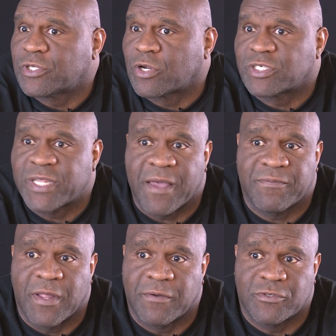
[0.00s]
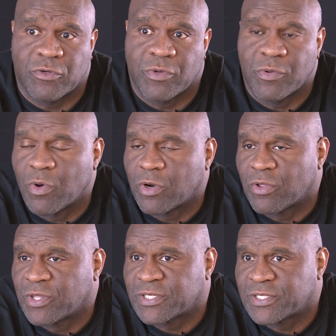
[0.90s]
Our staff loves you, we want
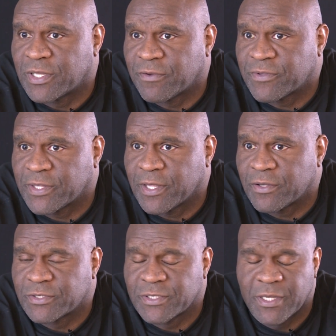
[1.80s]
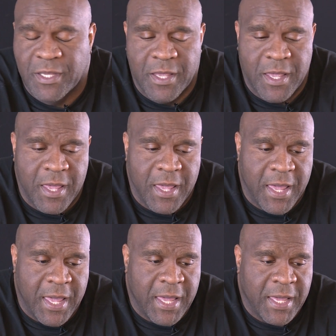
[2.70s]
all this and everything else.
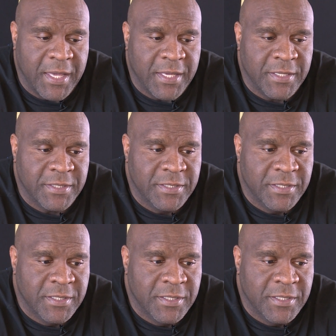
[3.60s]
And